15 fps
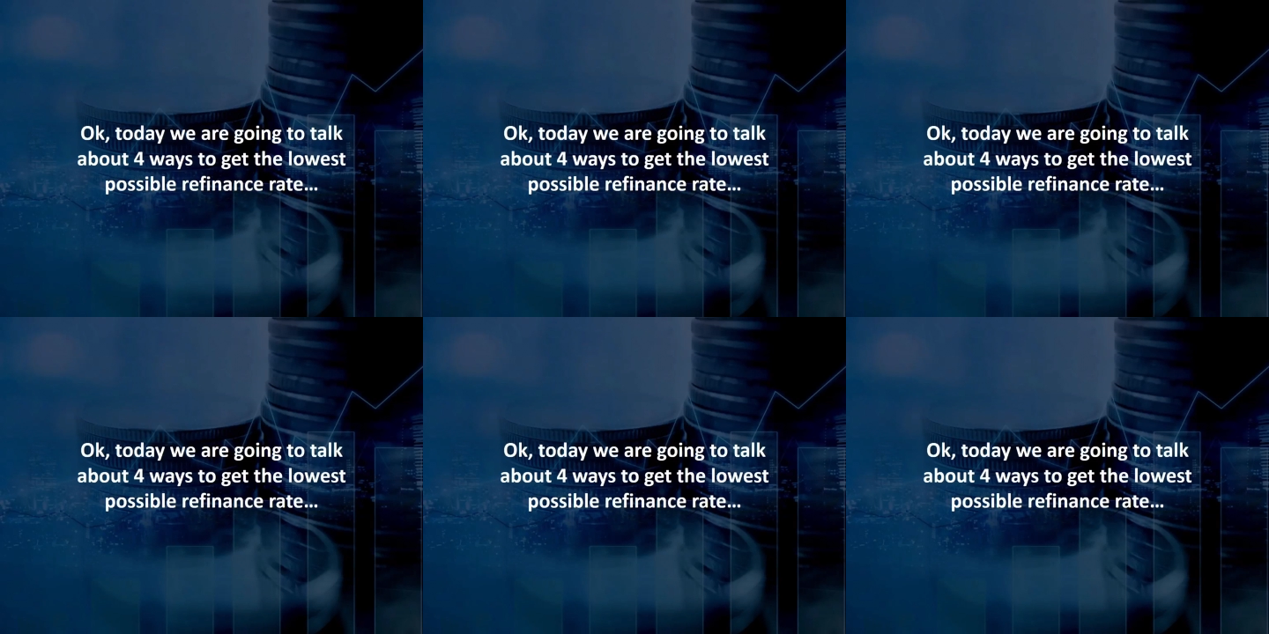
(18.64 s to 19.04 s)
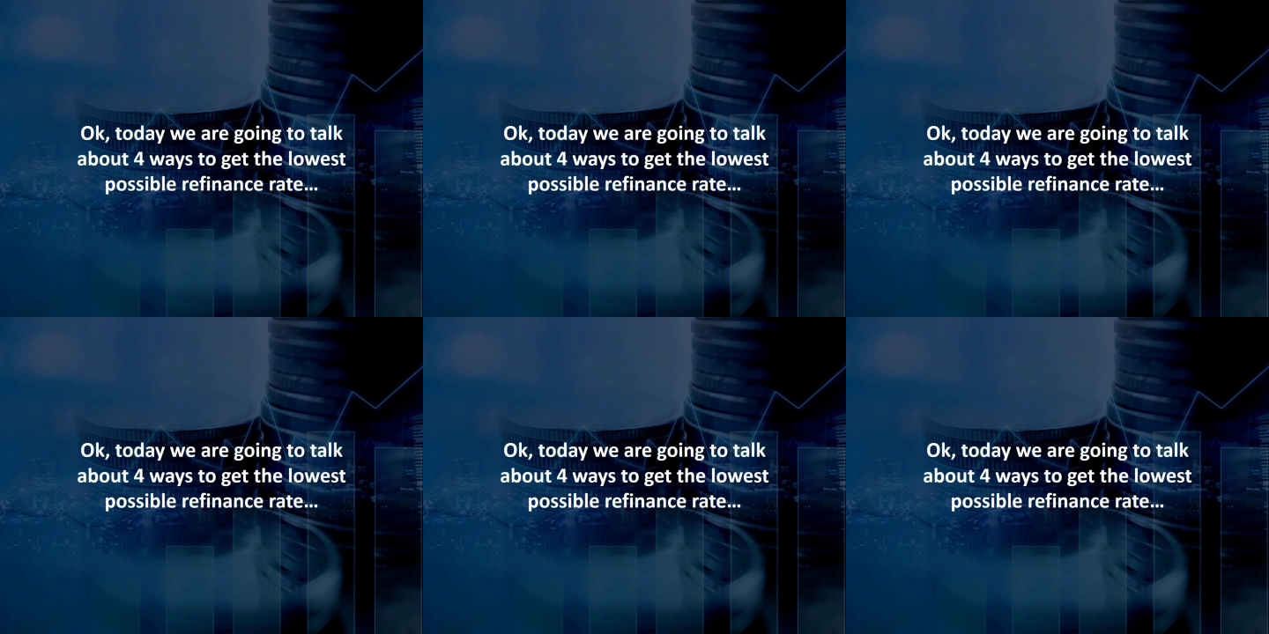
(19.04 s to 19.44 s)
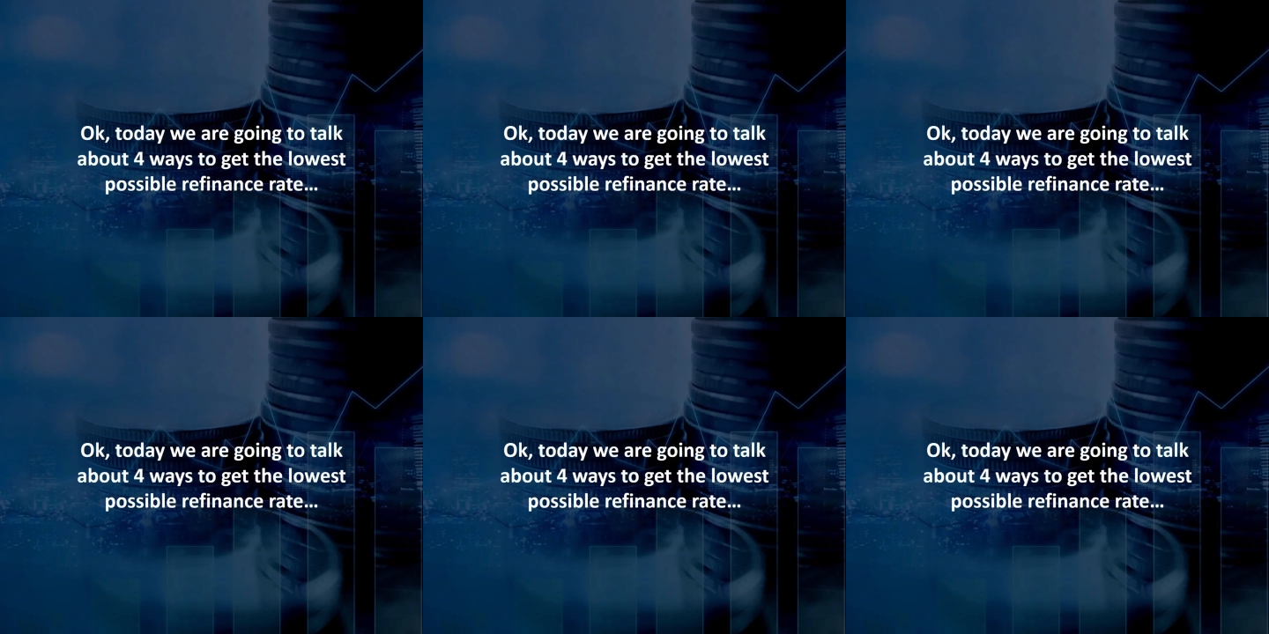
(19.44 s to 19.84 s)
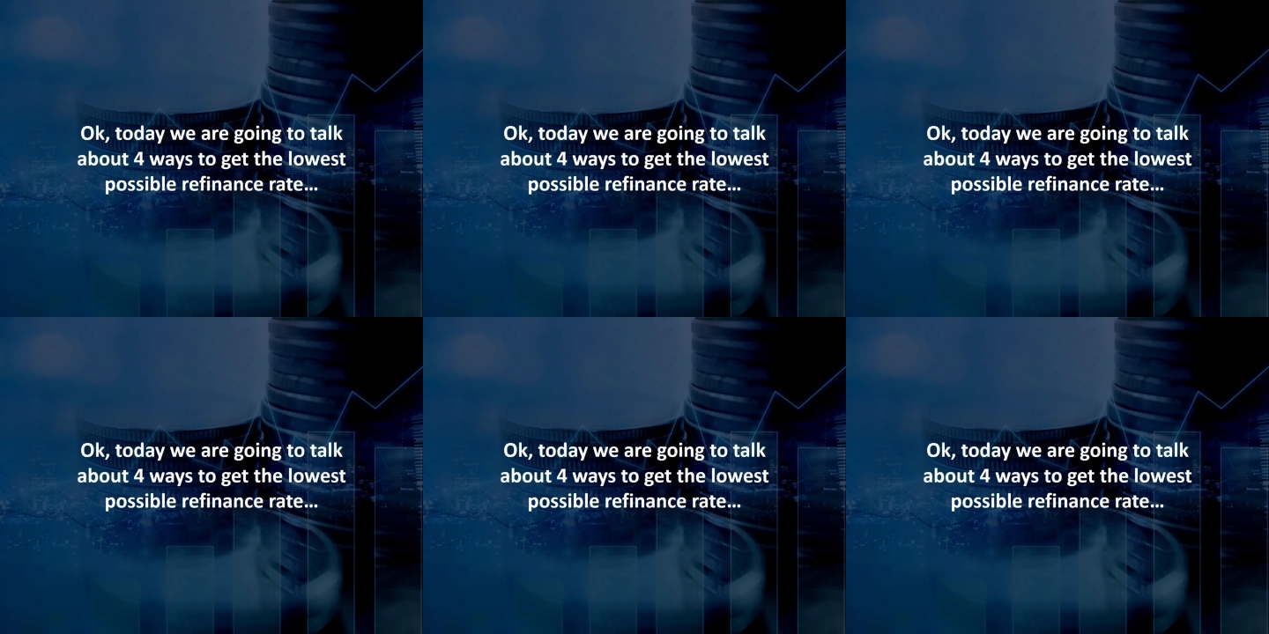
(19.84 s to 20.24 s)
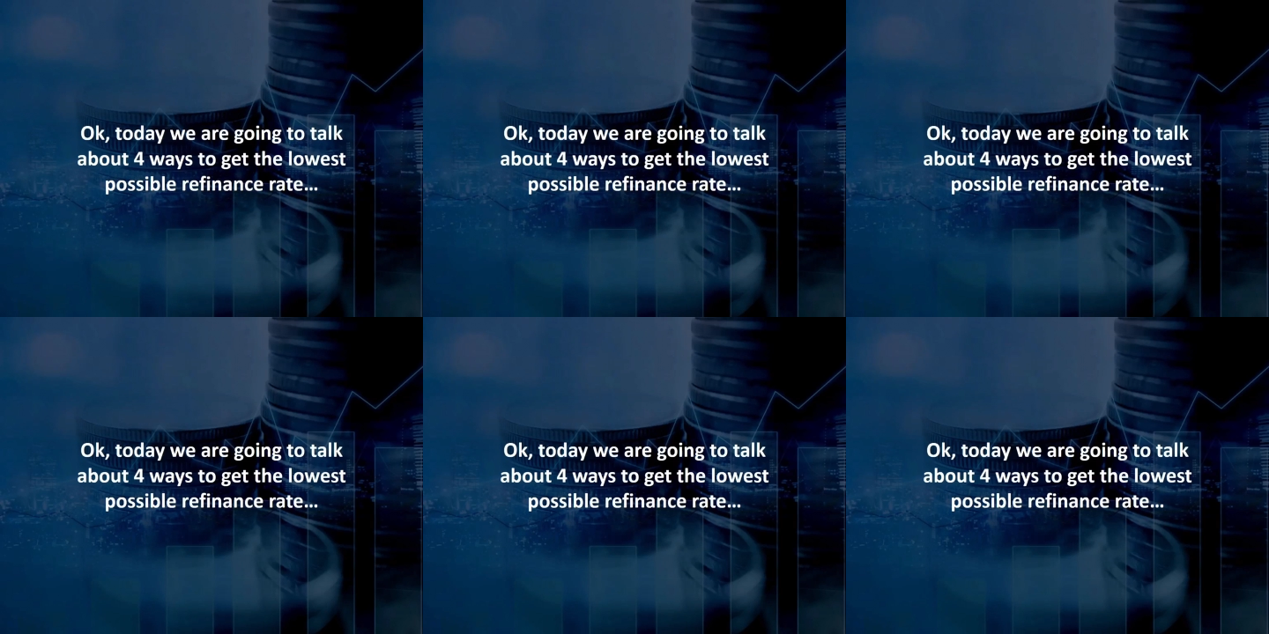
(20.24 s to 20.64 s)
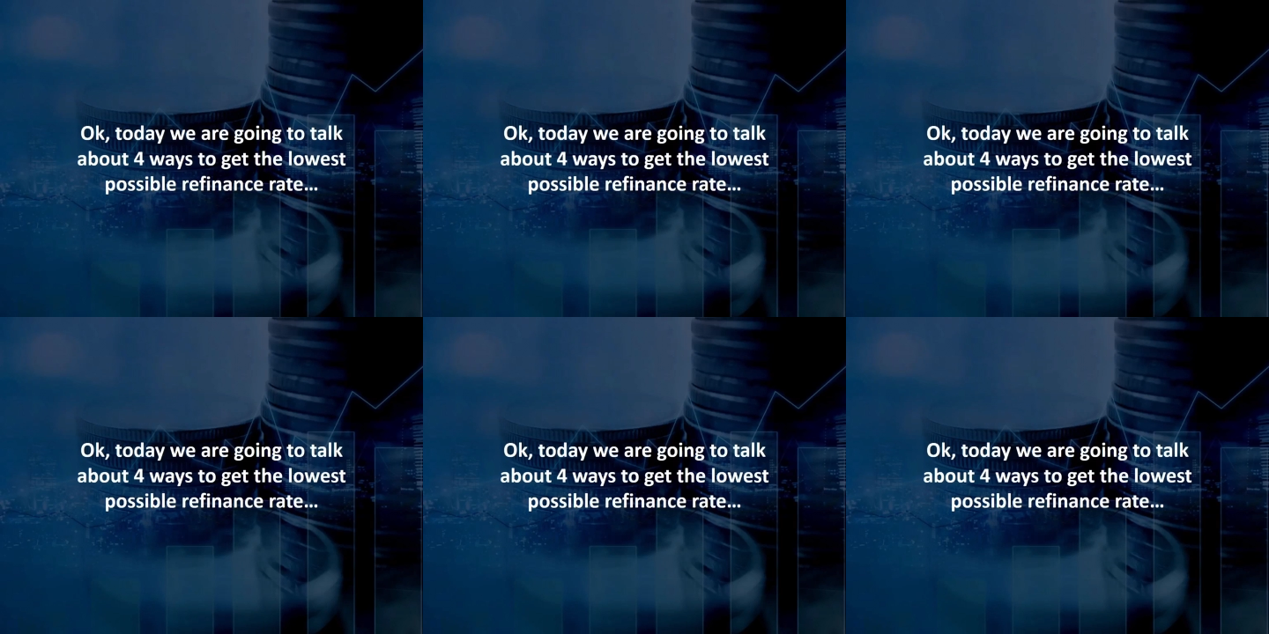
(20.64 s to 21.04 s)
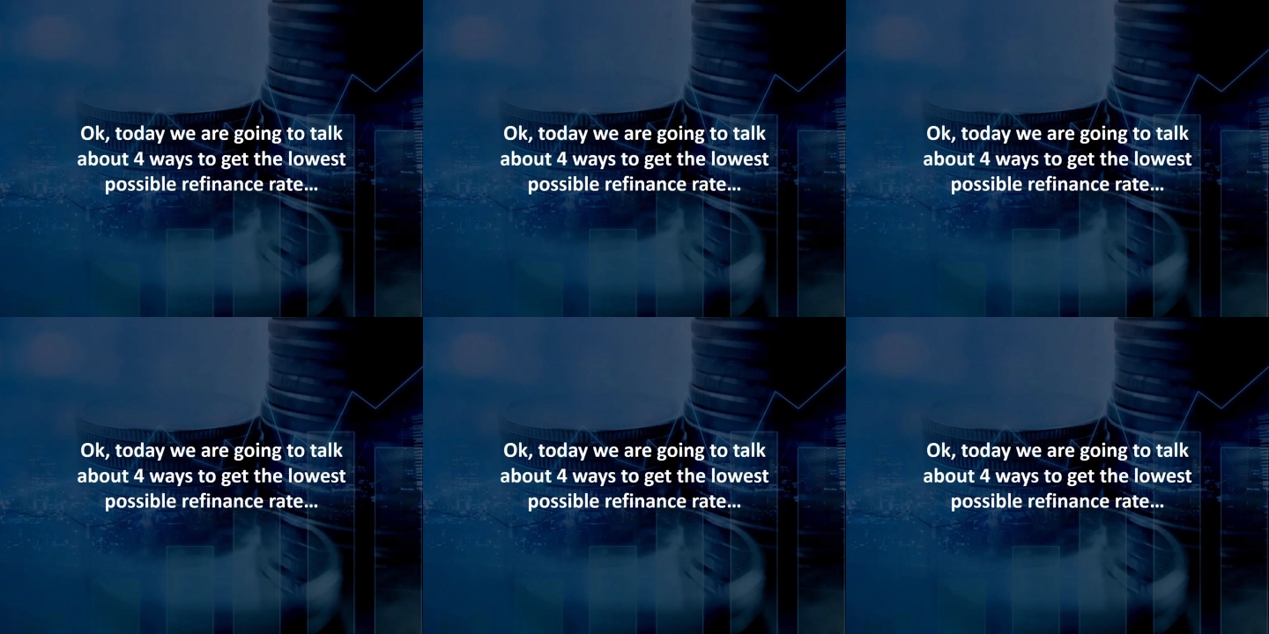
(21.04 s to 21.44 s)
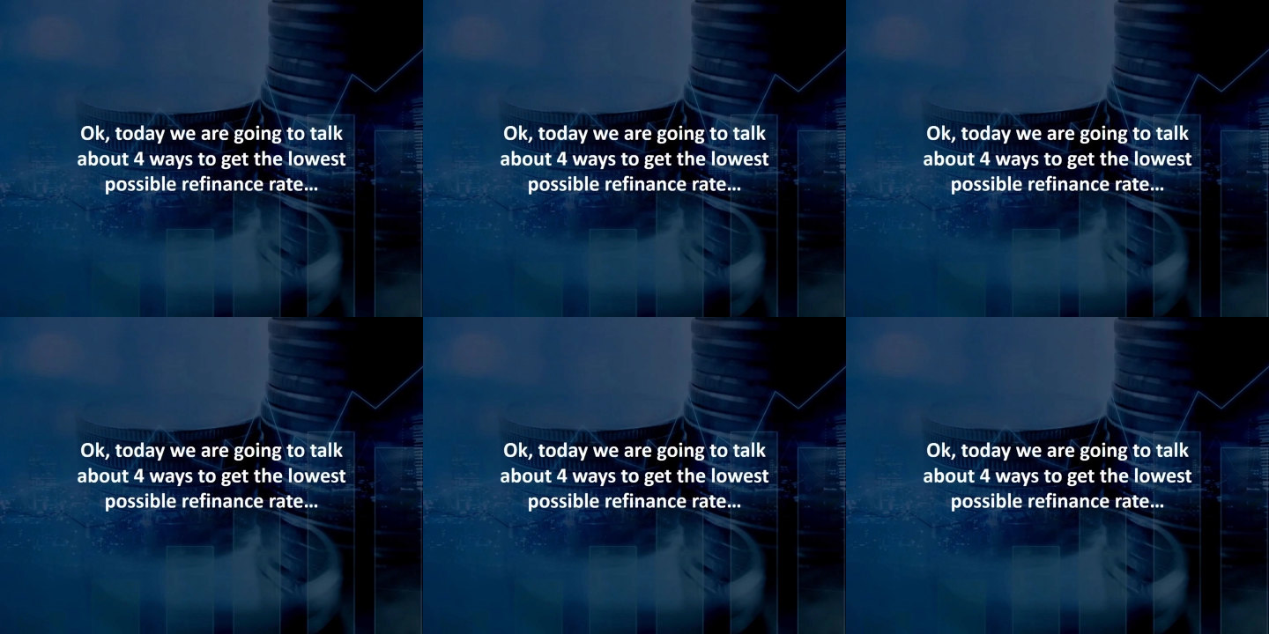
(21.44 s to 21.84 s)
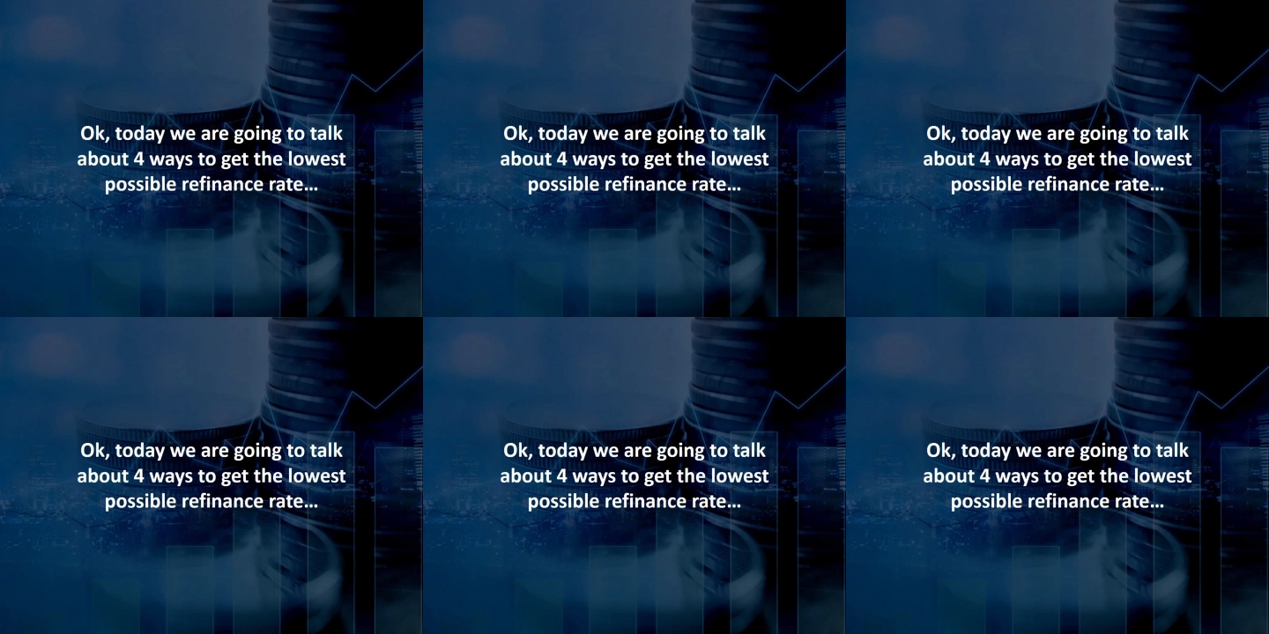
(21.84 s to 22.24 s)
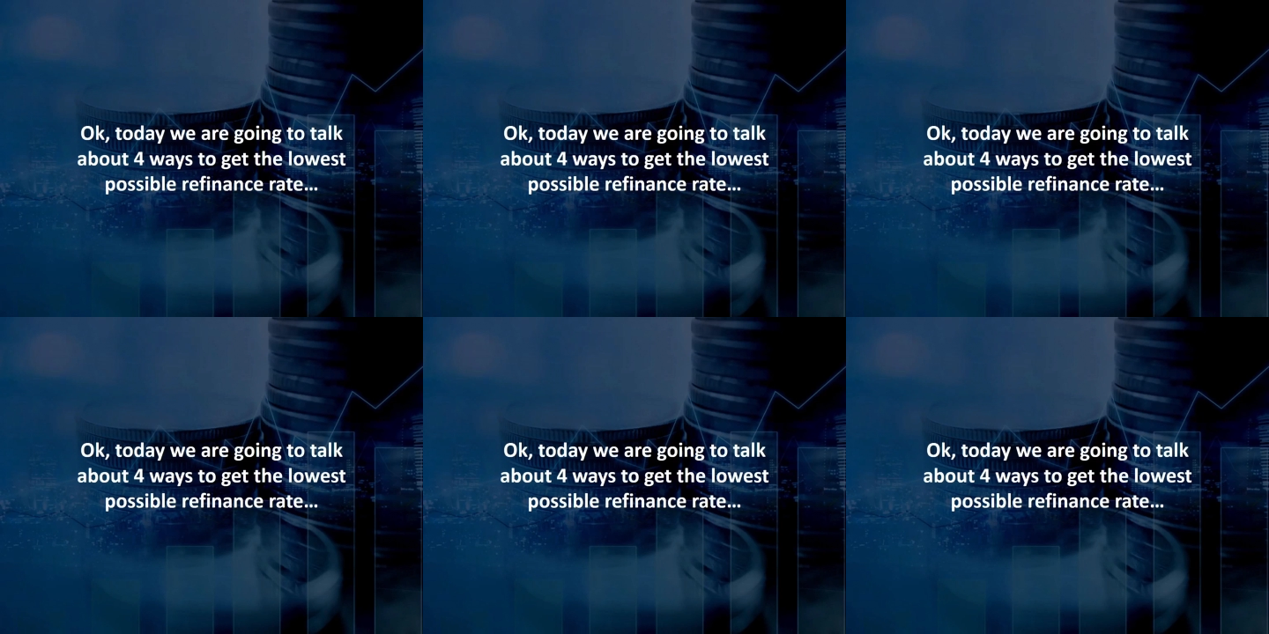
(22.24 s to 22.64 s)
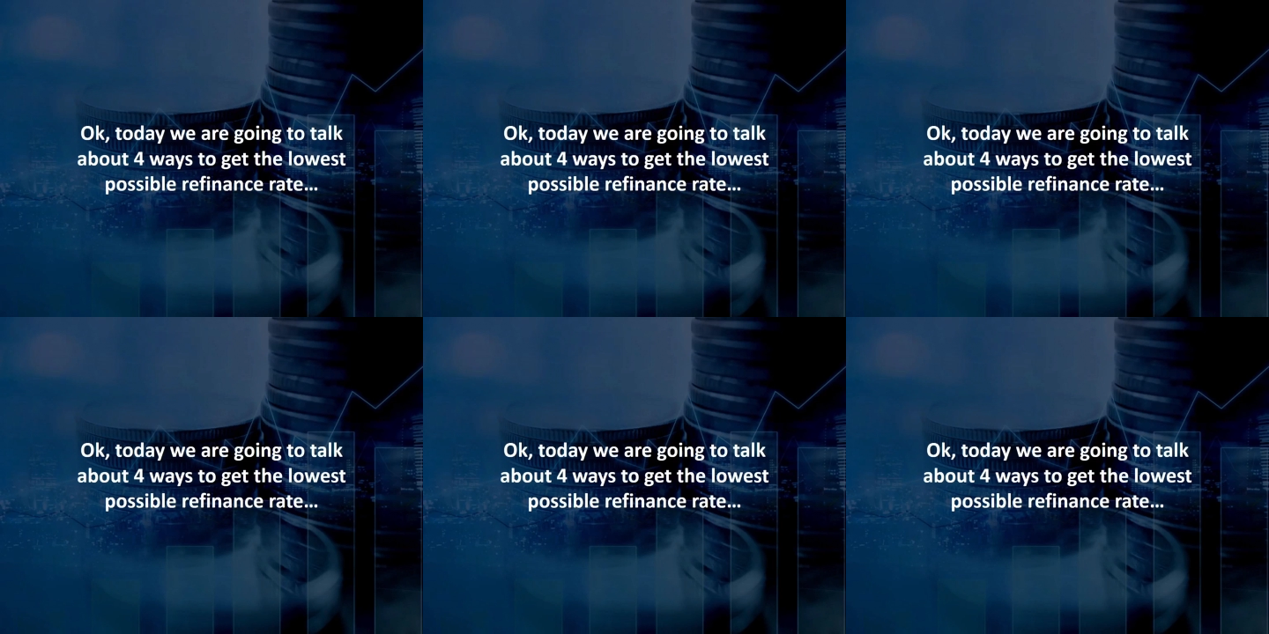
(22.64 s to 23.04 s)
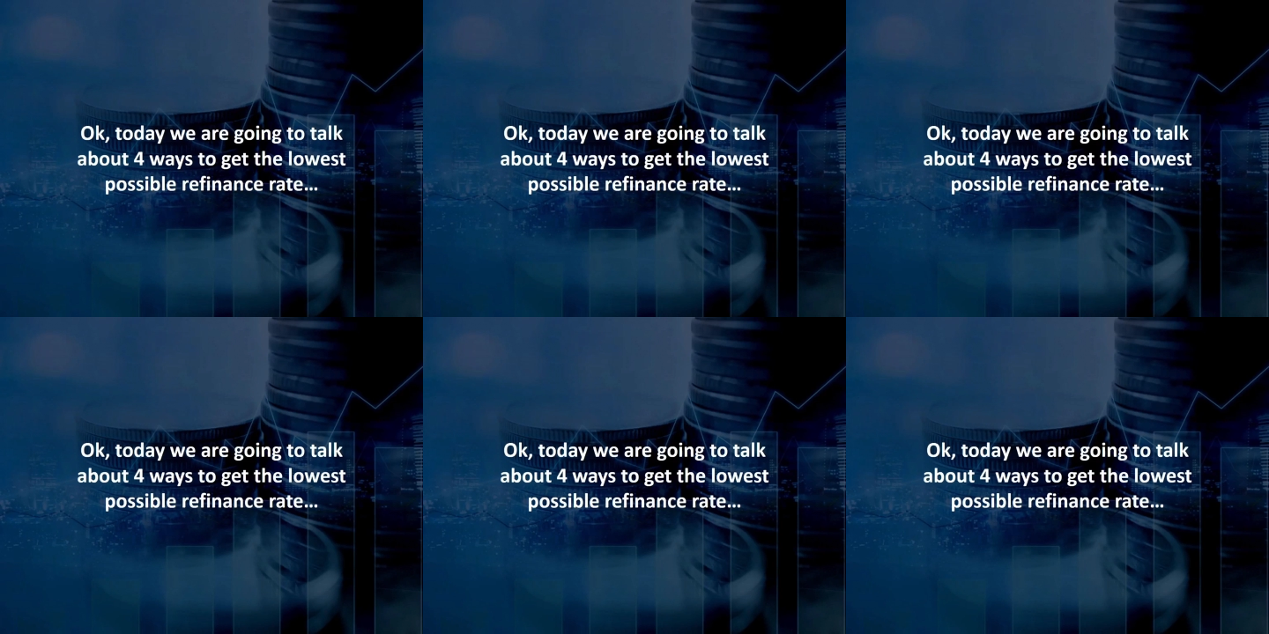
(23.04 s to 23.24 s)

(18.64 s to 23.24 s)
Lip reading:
(no speaker visible)